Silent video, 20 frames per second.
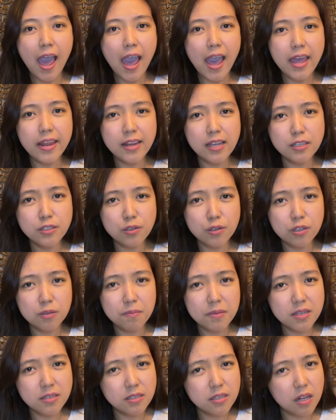And I told
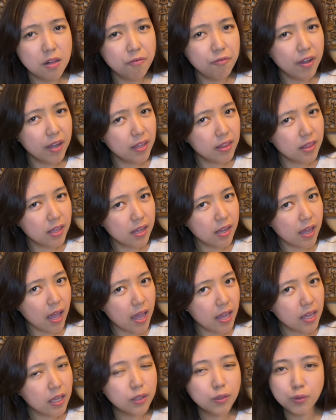myself, I think I
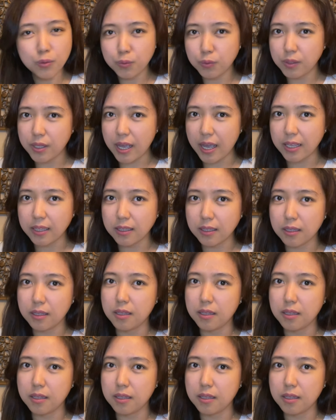can do that.